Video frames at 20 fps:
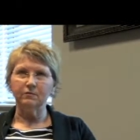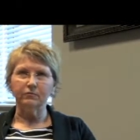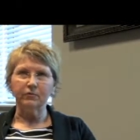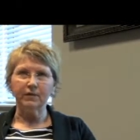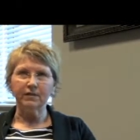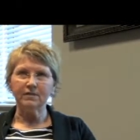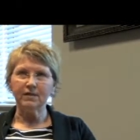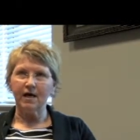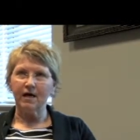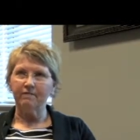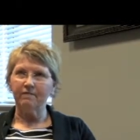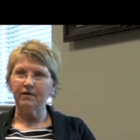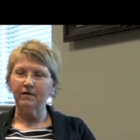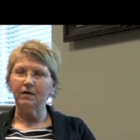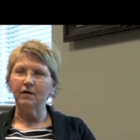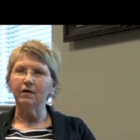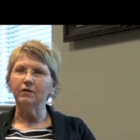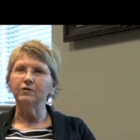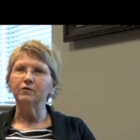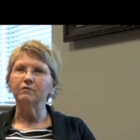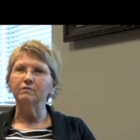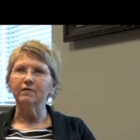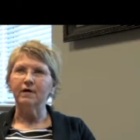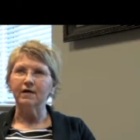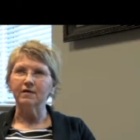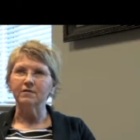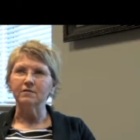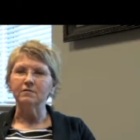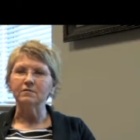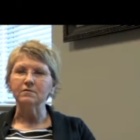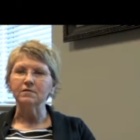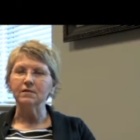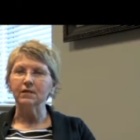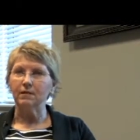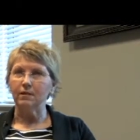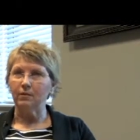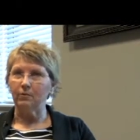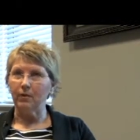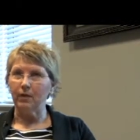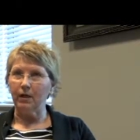wreaks havoc on your vessels
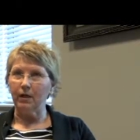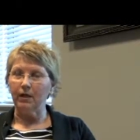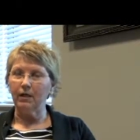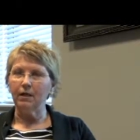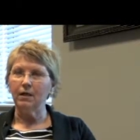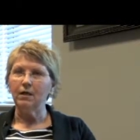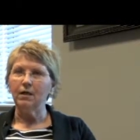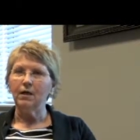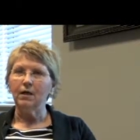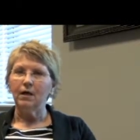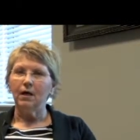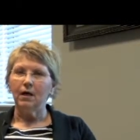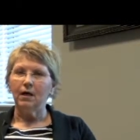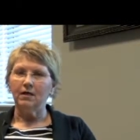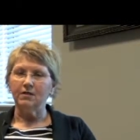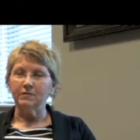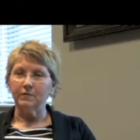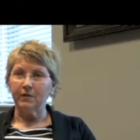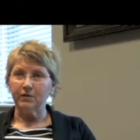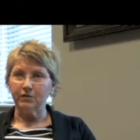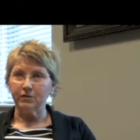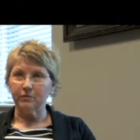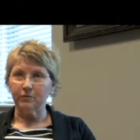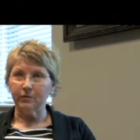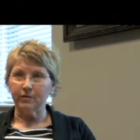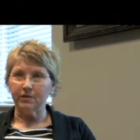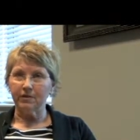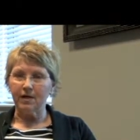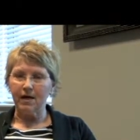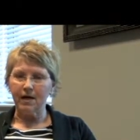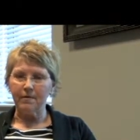anyway especially with the